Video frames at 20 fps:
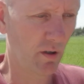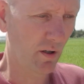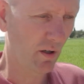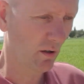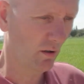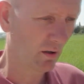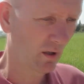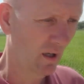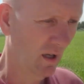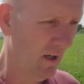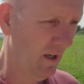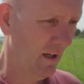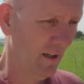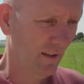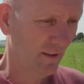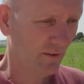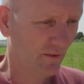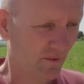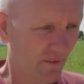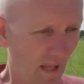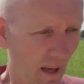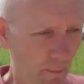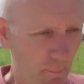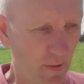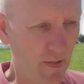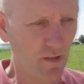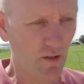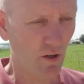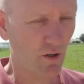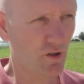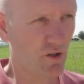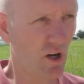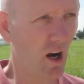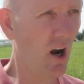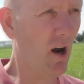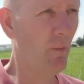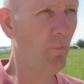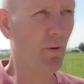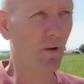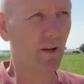you'll snap in your
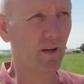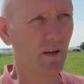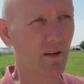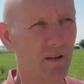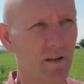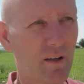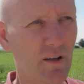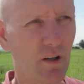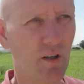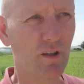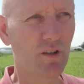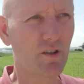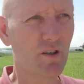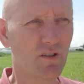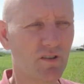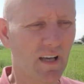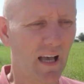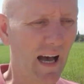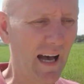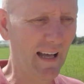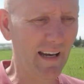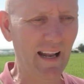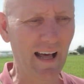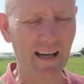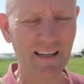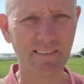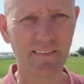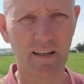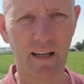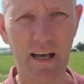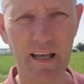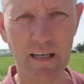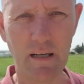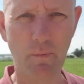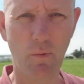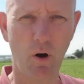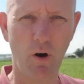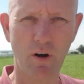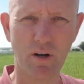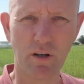job, or you just can't handle it
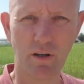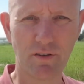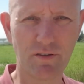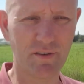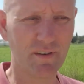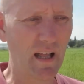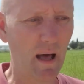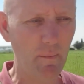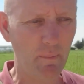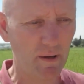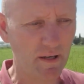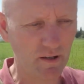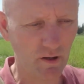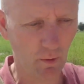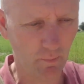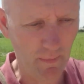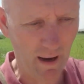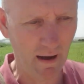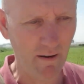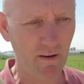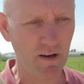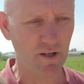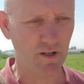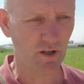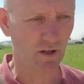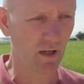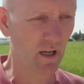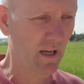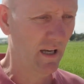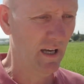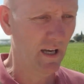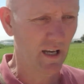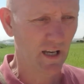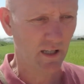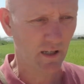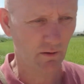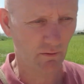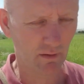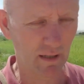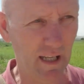anymore. You snap in your marriage and
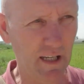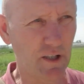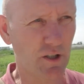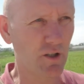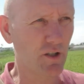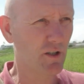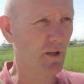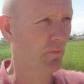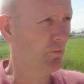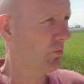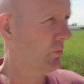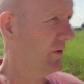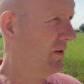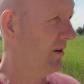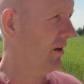your relationships with